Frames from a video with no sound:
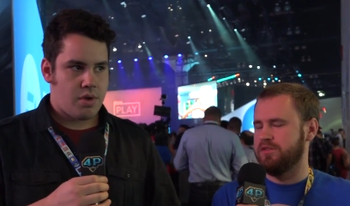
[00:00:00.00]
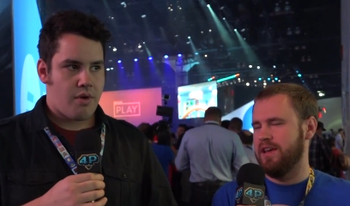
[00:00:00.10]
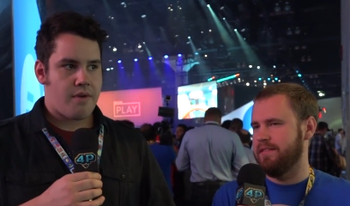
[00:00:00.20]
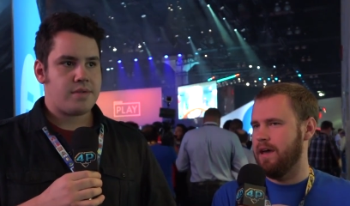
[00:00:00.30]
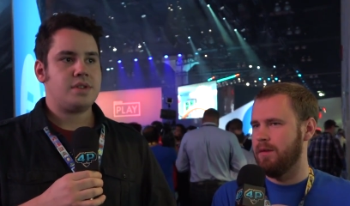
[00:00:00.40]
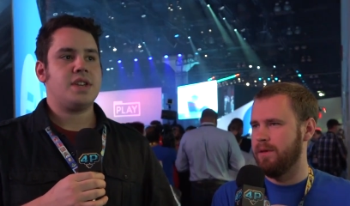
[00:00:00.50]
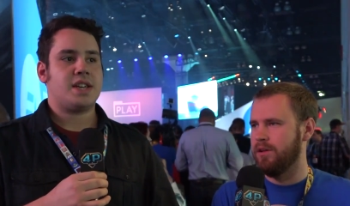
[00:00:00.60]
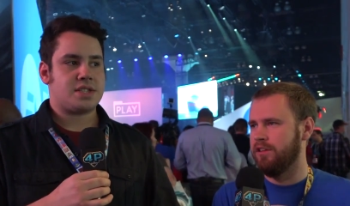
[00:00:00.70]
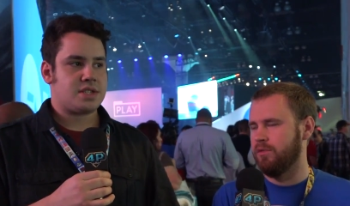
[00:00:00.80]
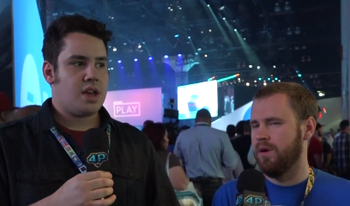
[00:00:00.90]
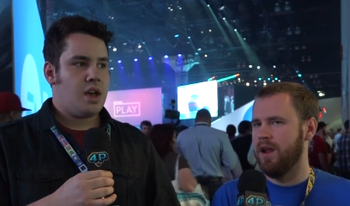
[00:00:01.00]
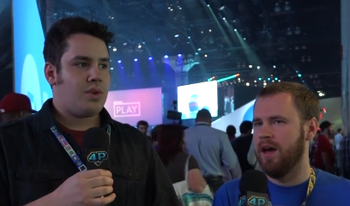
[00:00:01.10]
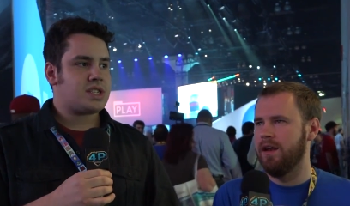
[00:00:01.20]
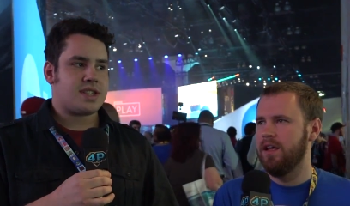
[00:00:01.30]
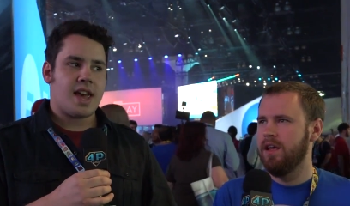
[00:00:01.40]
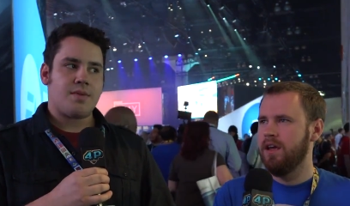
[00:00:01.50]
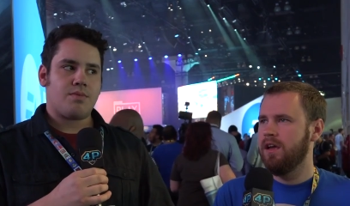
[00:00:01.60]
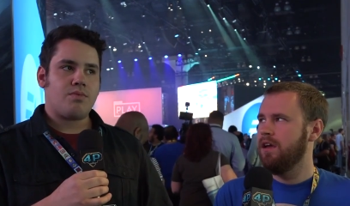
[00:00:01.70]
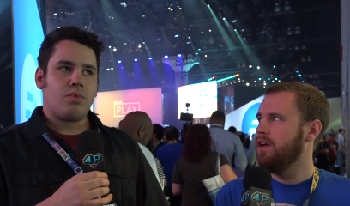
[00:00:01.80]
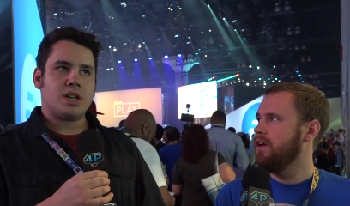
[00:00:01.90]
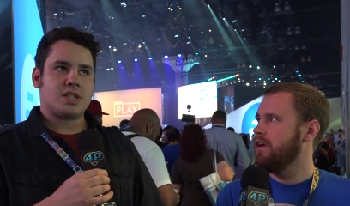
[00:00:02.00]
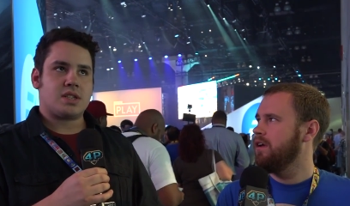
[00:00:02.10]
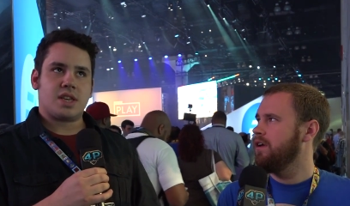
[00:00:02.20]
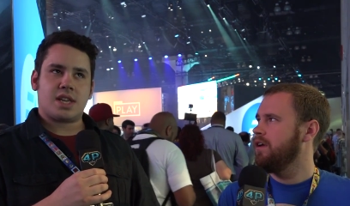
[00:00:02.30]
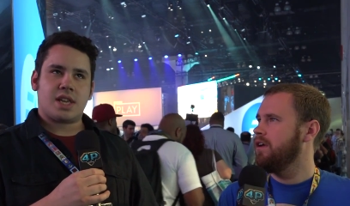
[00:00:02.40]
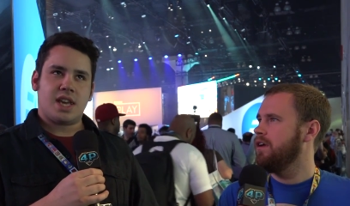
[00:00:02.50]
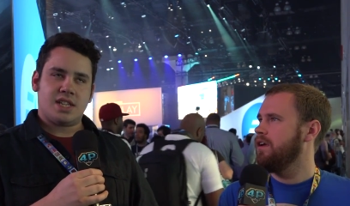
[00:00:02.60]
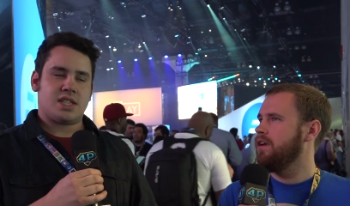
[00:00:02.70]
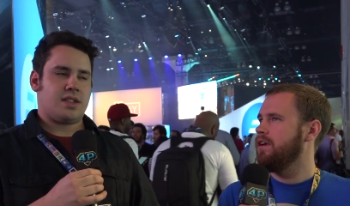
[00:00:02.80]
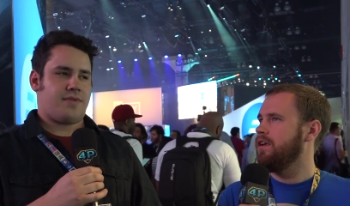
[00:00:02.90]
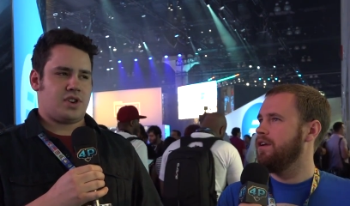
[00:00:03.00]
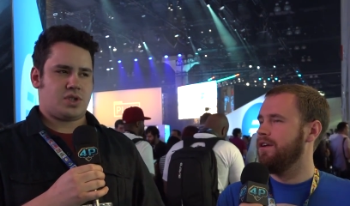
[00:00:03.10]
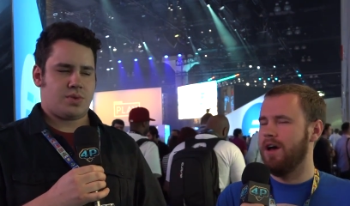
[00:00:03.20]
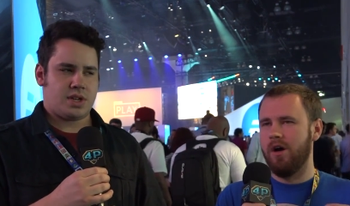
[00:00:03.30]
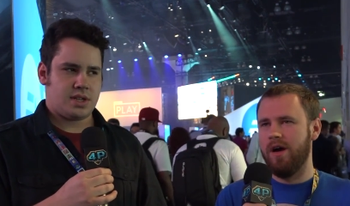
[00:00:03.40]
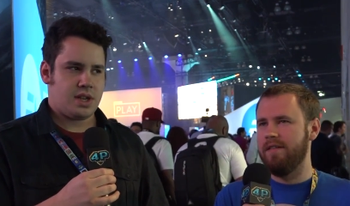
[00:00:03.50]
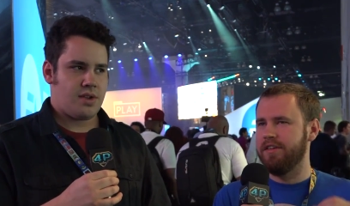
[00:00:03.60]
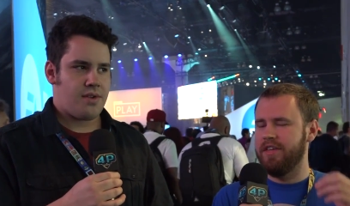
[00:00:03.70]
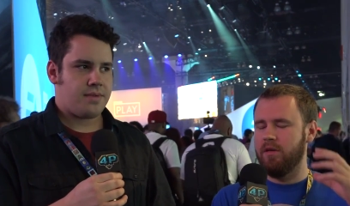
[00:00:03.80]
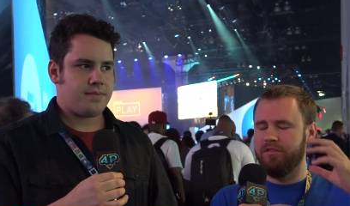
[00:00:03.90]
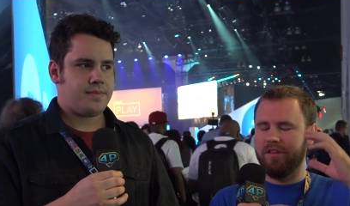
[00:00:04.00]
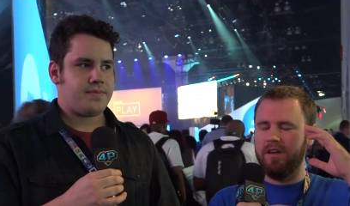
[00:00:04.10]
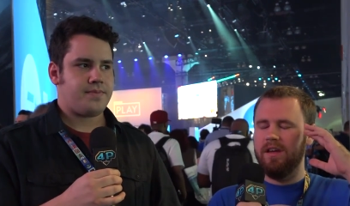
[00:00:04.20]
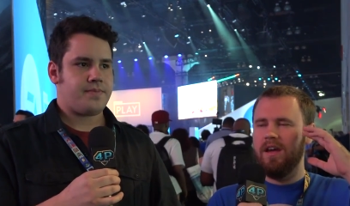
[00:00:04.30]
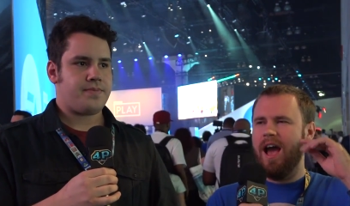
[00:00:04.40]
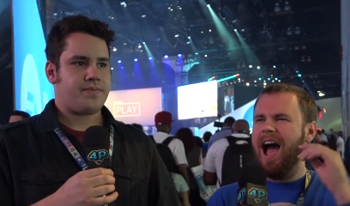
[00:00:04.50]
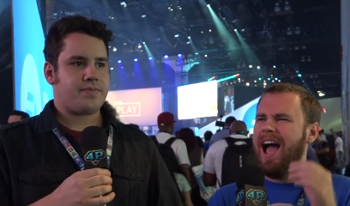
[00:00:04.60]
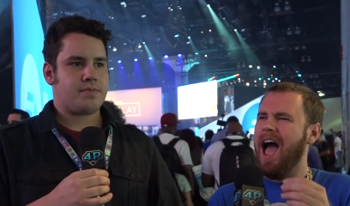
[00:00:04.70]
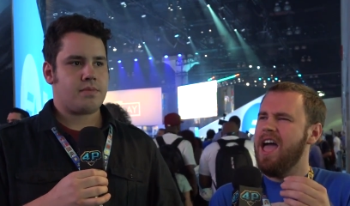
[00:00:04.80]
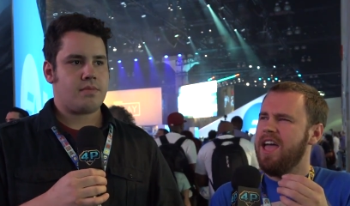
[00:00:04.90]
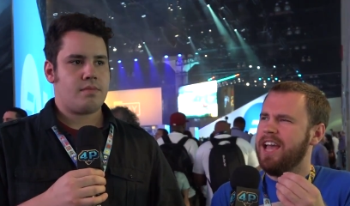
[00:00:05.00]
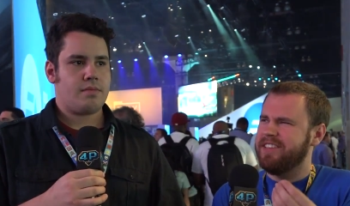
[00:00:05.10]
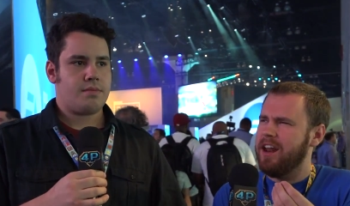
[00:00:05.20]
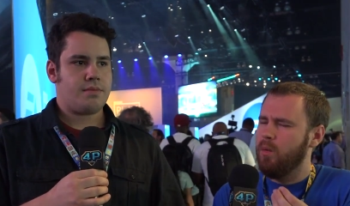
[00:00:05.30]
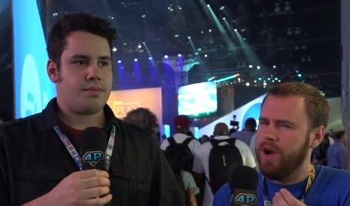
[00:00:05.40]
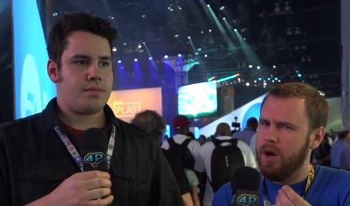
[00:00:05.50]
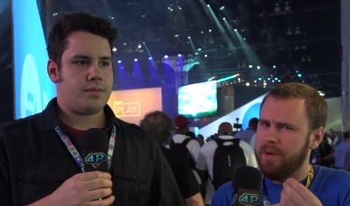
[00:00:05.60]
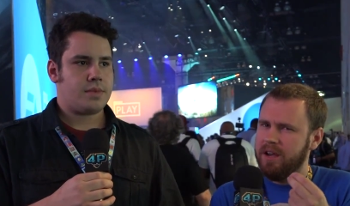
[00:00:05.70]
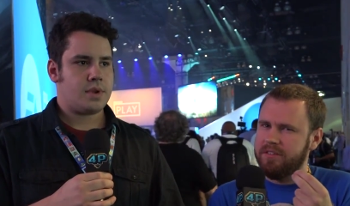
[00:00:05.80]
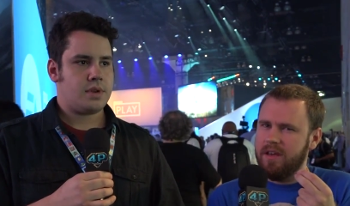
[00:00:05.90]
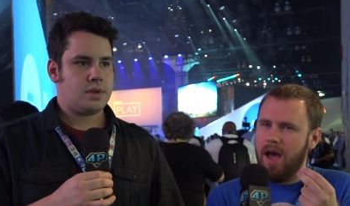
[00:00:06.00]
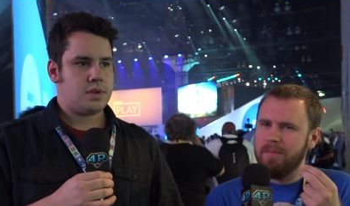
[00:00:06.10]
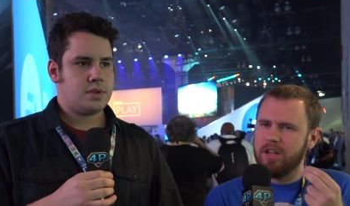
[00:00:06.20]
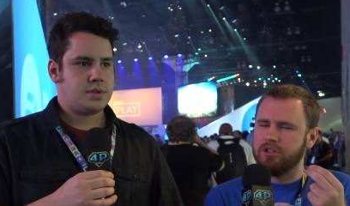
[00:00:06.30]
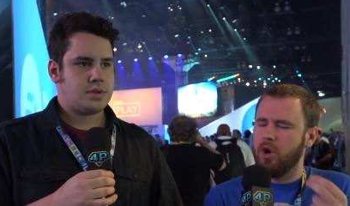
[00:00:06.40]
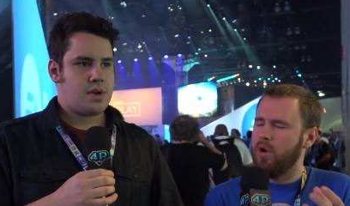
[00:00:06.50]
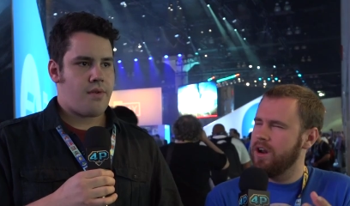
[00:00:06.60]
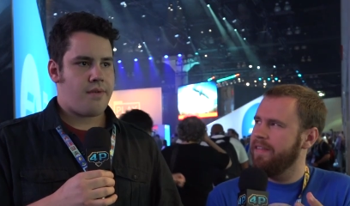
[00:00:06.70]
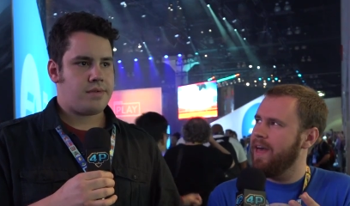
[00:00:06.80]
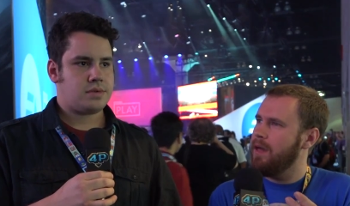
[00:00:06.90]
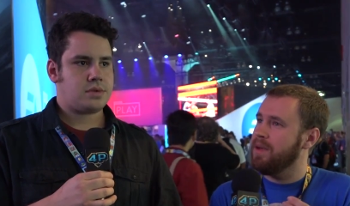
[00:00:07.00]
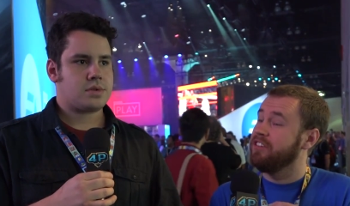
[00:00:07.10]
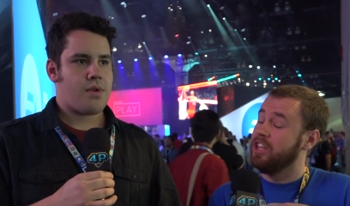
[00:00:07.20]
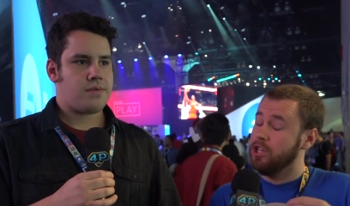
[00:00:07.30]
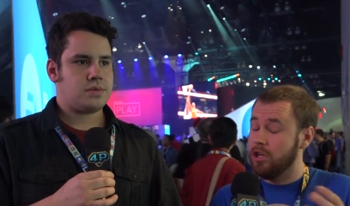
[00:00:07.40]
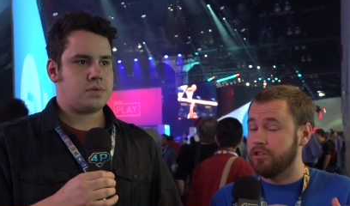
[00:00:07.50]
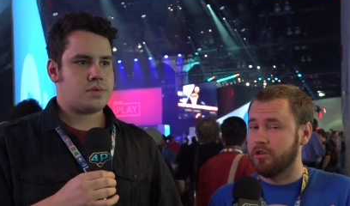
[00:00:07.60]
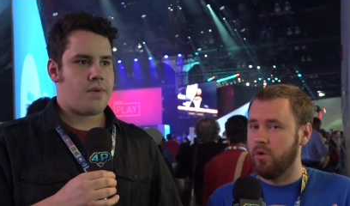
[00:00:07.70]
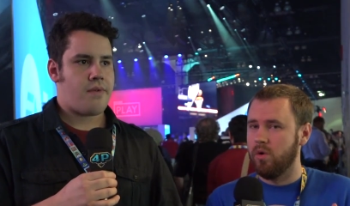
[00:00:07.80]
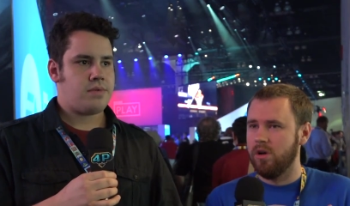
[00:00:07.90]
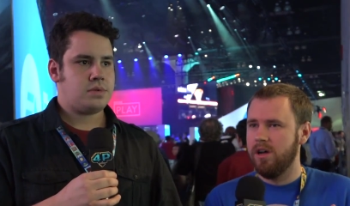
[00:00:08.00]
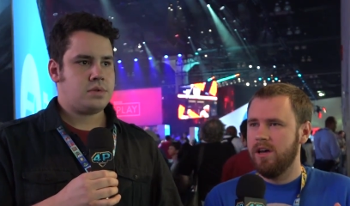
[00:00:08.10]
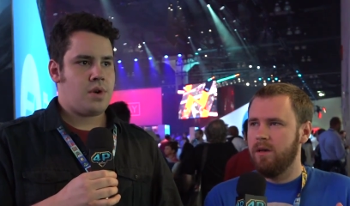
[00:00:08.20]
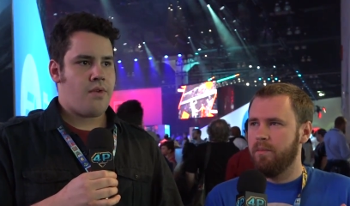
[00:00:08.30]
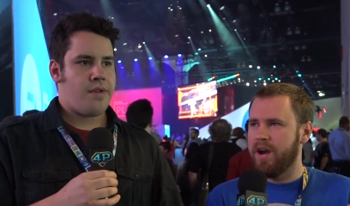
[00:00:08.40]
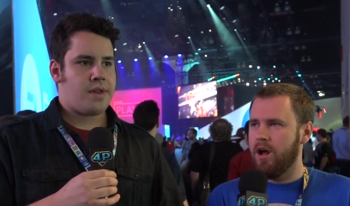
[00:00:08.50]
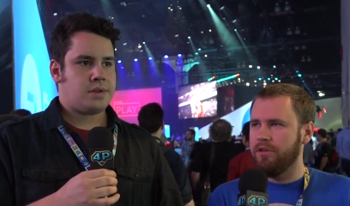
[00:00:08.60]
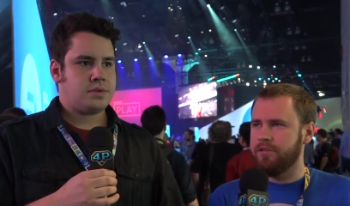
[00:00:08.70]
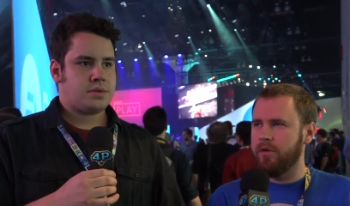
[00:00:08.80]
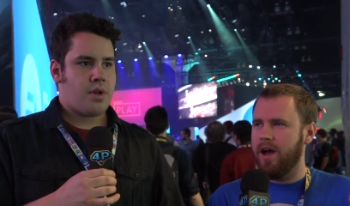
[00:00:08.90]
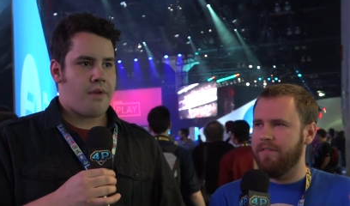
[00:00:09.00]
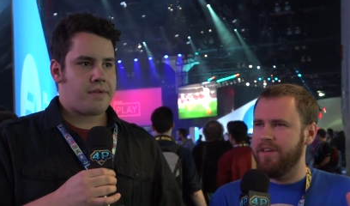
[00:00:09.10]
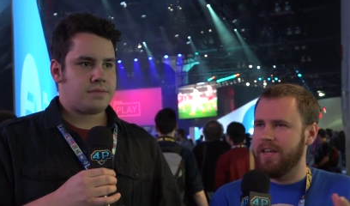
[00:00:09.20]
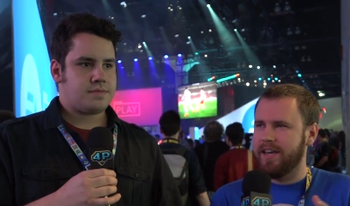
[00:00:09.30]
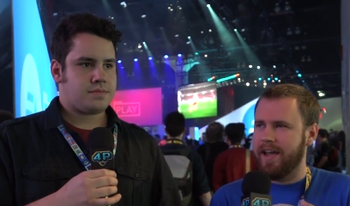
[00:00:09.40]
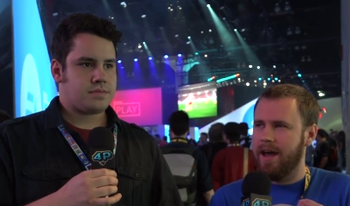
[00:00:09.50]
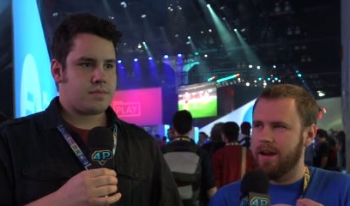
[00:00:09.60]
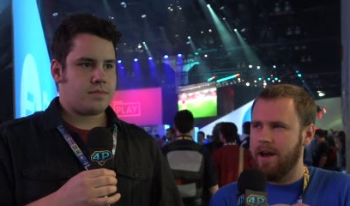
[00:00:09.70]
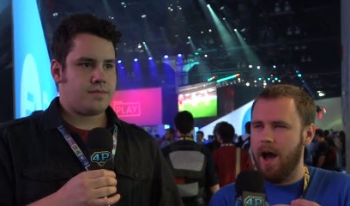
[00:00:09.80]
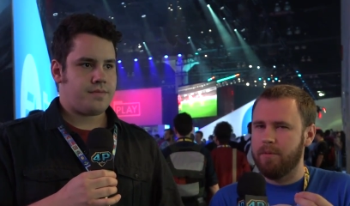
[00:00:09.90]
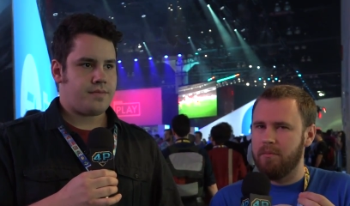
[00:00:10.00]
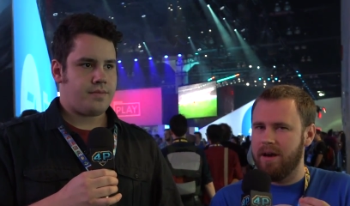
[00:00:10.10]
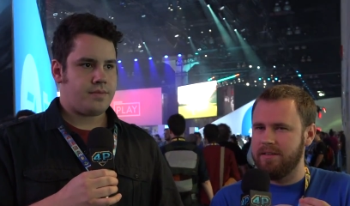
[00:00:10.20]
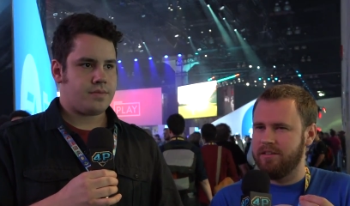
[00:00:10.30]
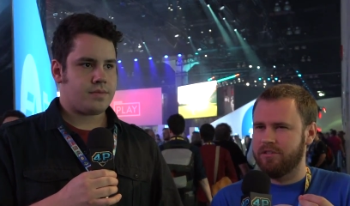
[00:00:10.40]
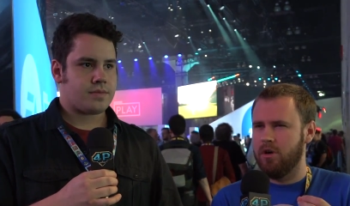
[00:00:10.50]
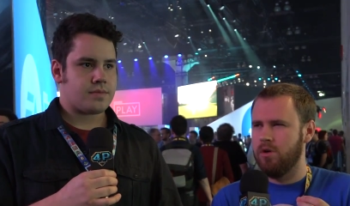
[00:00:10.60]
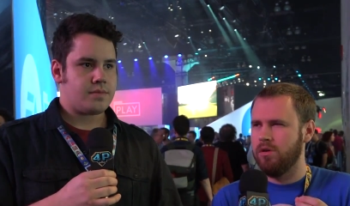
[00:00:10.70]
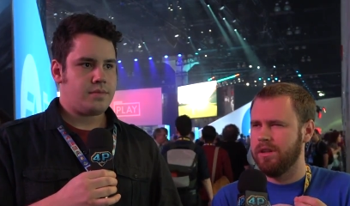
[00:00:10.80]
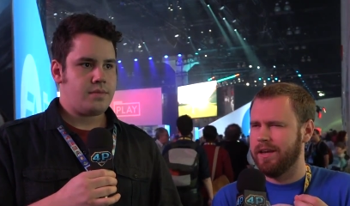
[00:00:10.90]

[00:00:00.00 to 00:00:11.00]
Speaker 1: takedown abilities and whatnot. Which that wasn't the case in the first one. No, everything was.
Speaker 2: It's kind of weird because I'm a little torn on that, because it looks cool, but it also, I feel like it kind of compromises the whole